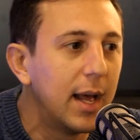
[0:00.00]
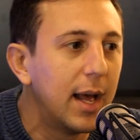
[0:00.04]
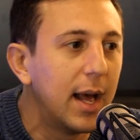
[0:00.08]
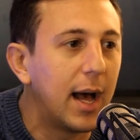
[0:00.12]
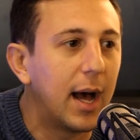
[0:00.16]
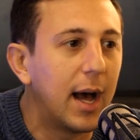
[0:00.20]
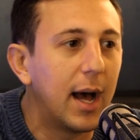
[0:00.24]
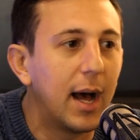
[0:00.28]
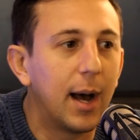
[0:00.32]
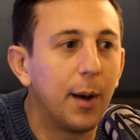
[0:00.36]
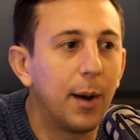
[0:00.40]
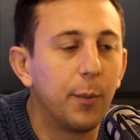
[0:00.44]

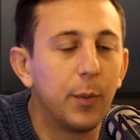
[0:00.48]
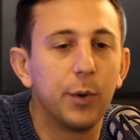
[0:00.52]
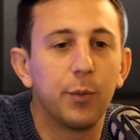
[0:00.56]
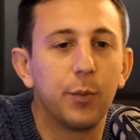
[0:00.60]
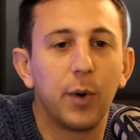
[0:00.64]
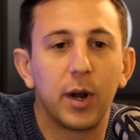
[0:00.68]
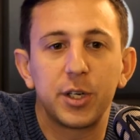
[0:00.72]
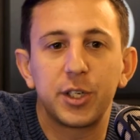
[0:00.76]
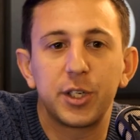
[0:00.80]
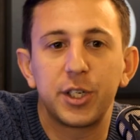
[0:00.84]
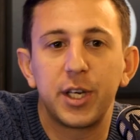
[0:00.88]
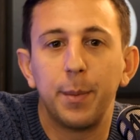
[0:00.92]
Uh, we
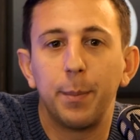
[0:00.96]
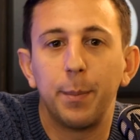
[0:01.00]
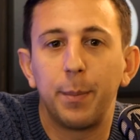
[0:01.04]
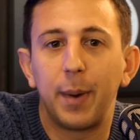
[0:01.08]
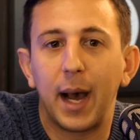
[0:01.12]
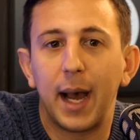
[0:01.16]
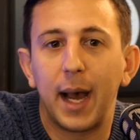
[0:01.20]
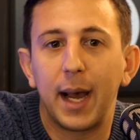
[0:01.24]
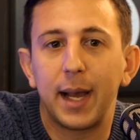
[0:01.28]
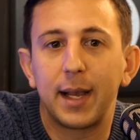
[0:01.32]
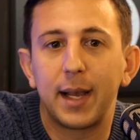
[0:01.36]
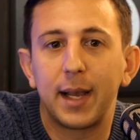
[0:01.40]
rushed him
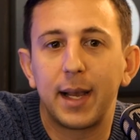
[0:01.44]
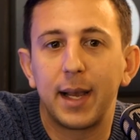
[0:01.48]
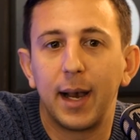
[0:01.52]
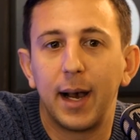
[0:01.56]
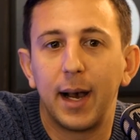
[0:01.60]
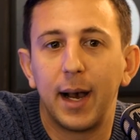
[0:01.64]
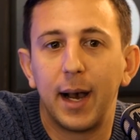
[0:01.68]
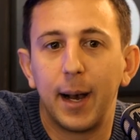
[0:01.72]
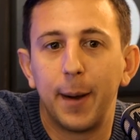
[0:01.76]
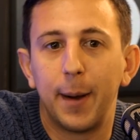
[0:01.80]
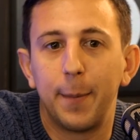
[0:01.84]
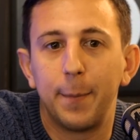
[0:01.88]
back
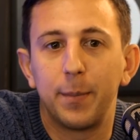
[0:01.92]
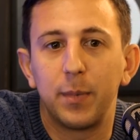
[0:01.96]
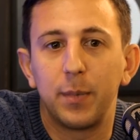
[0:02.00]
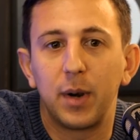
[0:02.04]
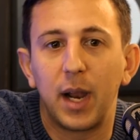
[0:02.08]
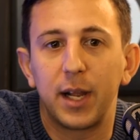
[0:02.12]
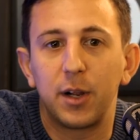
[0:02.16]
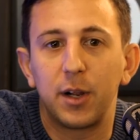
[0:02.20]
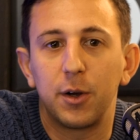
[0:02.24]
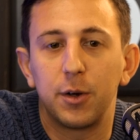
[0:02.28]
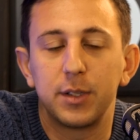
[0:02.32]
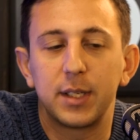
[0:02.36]
um,
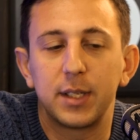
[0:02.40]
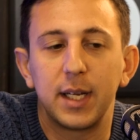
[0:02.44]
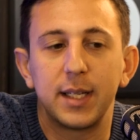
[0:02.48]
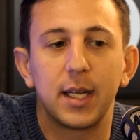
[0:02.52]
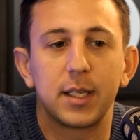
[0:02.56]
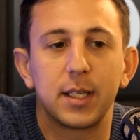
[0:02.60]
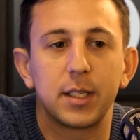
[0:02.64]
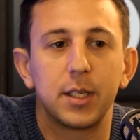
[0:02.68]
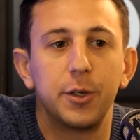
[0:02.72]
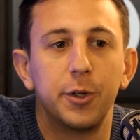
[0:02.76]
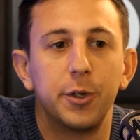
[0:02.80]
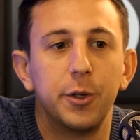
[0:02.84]
like Conte
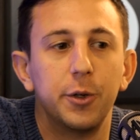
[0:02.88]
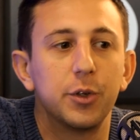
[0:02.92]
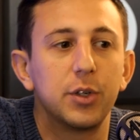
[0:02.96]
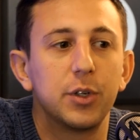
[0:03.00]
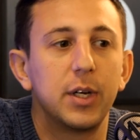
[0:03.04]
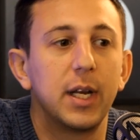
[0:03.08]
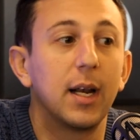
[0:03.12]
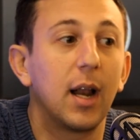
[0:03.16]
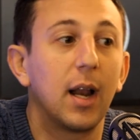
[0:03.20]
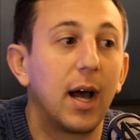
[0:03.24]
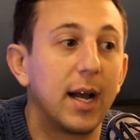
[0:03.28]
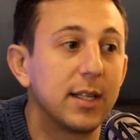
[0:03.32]
doesn't usually
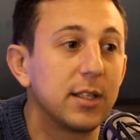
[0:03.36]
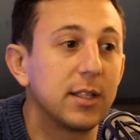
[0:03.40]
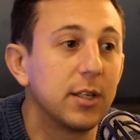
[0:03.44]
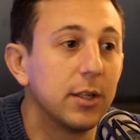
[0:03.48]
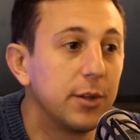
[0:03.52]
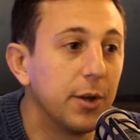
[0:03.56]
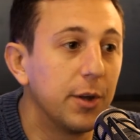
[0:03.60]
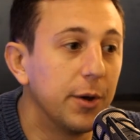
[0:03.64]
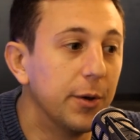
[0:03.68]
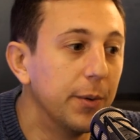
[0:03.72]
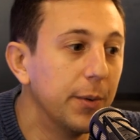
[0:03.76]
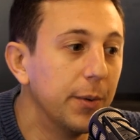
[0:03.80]
like to
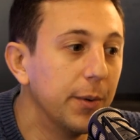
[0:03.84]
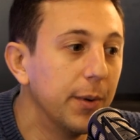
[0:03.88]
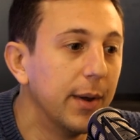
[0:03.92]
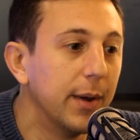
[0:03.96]
do